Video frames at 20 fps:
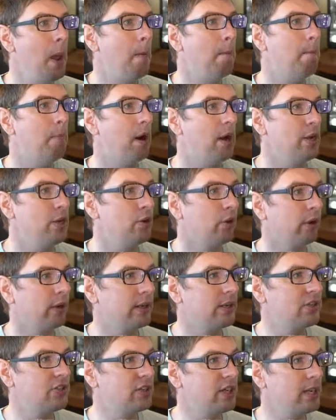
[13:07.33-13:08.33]
but you're going
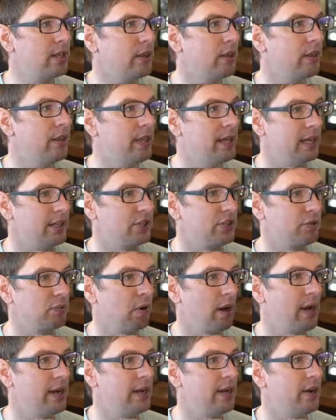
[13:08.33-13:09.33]
to see this
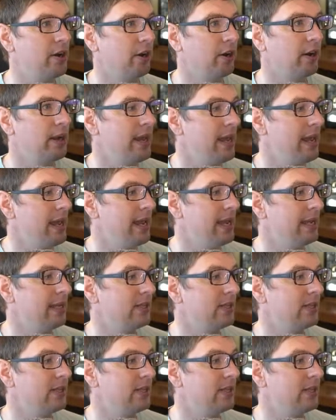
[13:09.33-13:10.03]
right here. It